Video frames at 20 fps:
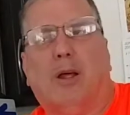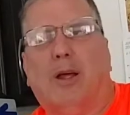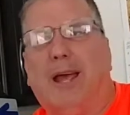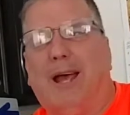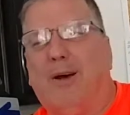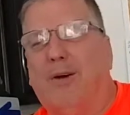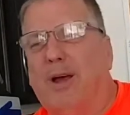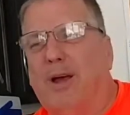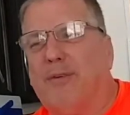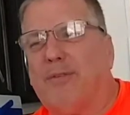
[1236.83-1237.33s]

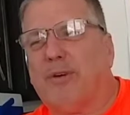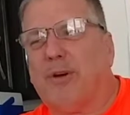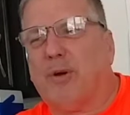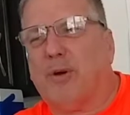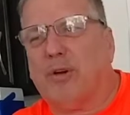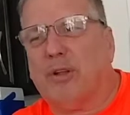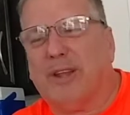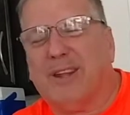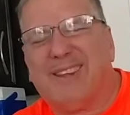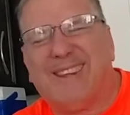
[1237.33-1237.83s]

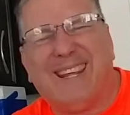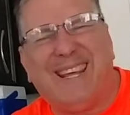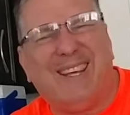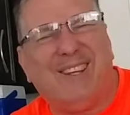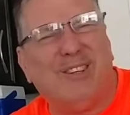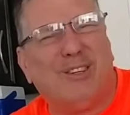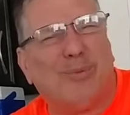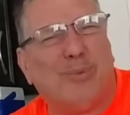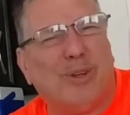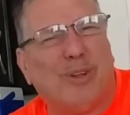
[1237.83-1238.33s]
However, the
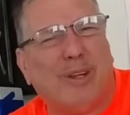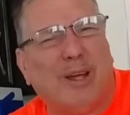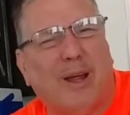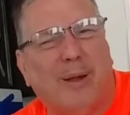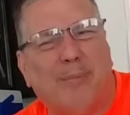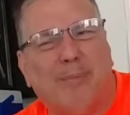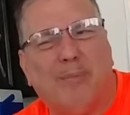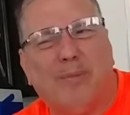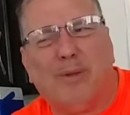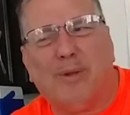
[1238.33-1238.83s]
things that
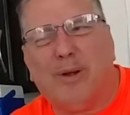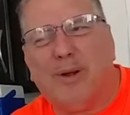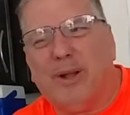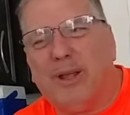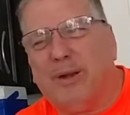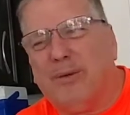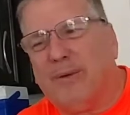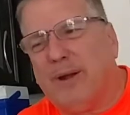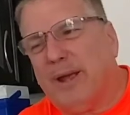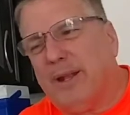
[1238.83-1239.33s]
I'm
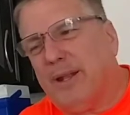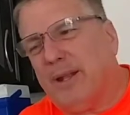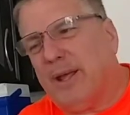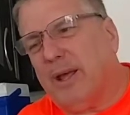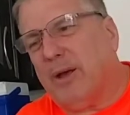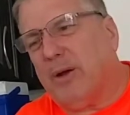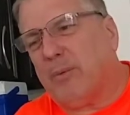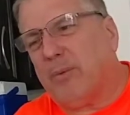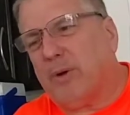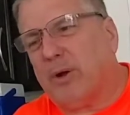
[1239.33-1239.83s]
learning right
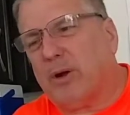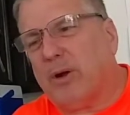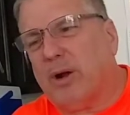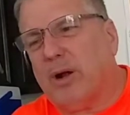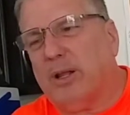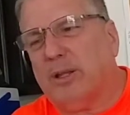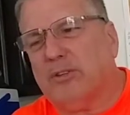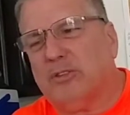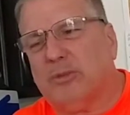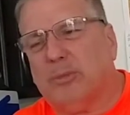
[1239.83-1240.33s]
now
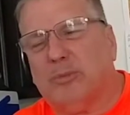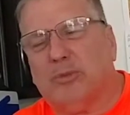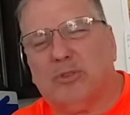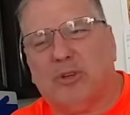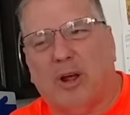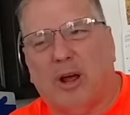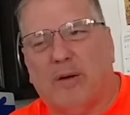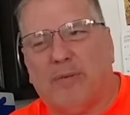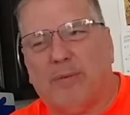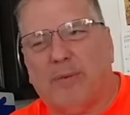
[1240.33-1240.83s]
regarding some
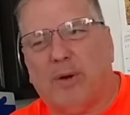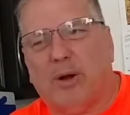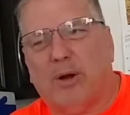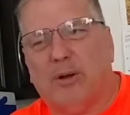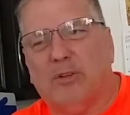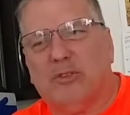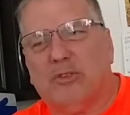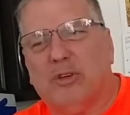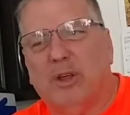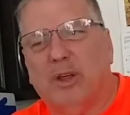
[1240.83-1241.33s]

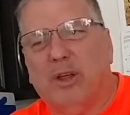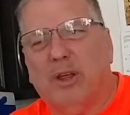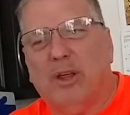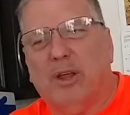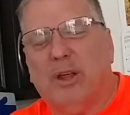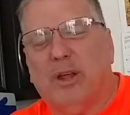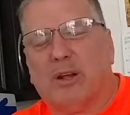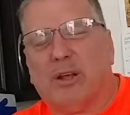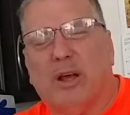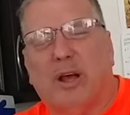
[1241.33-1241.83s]
softwares,
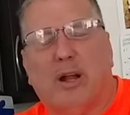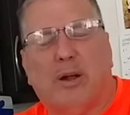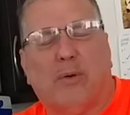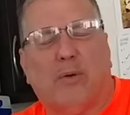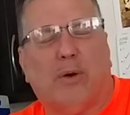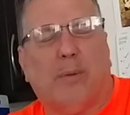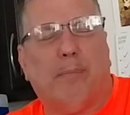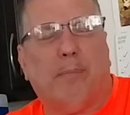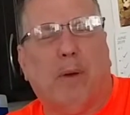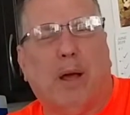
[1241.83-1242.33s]
it kind
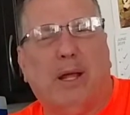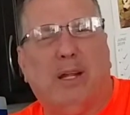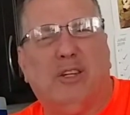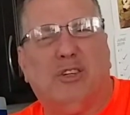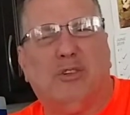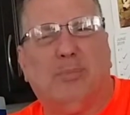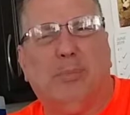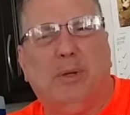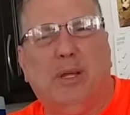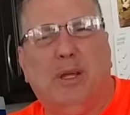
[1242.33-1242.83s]
of
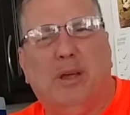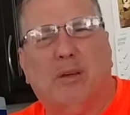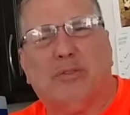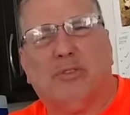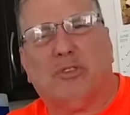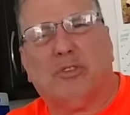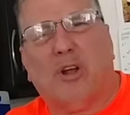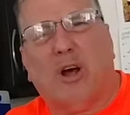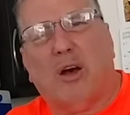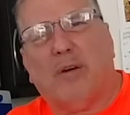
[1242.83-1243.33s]
reminds me of
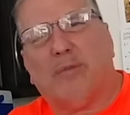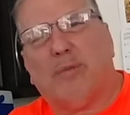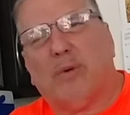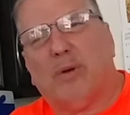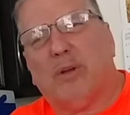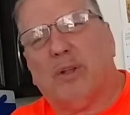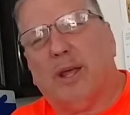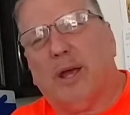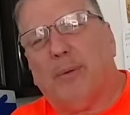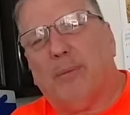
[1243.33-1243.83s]

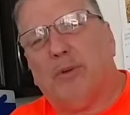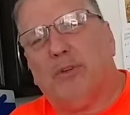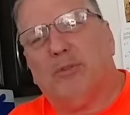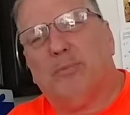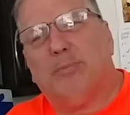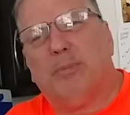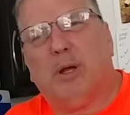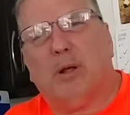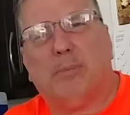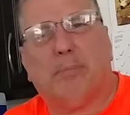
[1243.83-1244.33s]
software that was
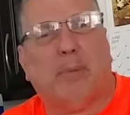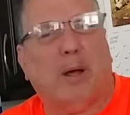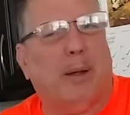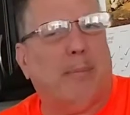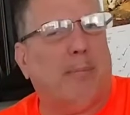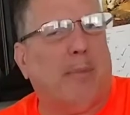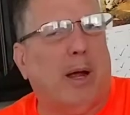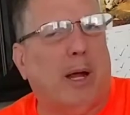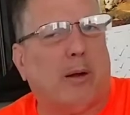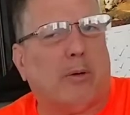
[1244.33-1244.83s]
built by
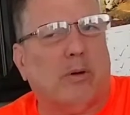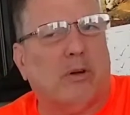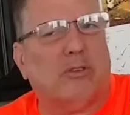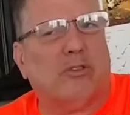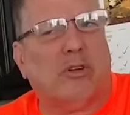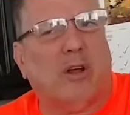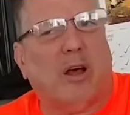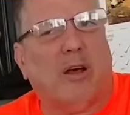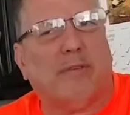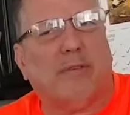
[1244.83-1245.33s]

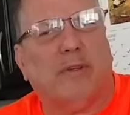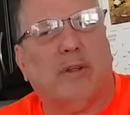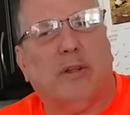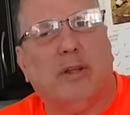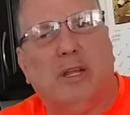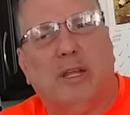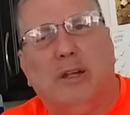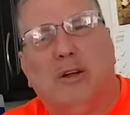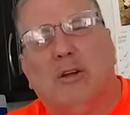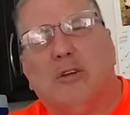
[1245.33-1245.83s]
Microsoft in
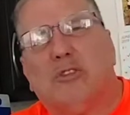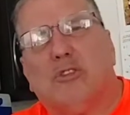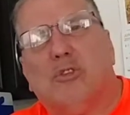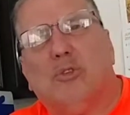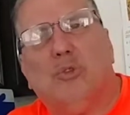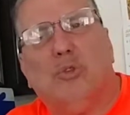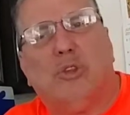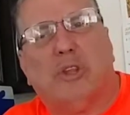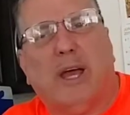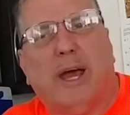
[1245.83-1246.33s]
the year
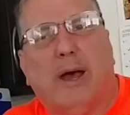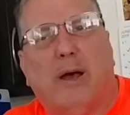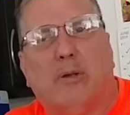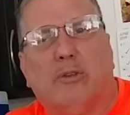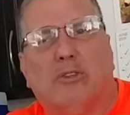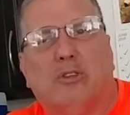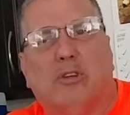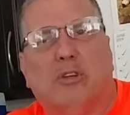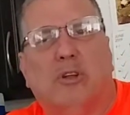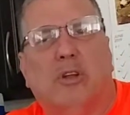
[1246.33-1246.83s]

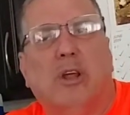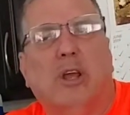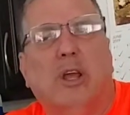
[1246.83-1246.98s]
2000.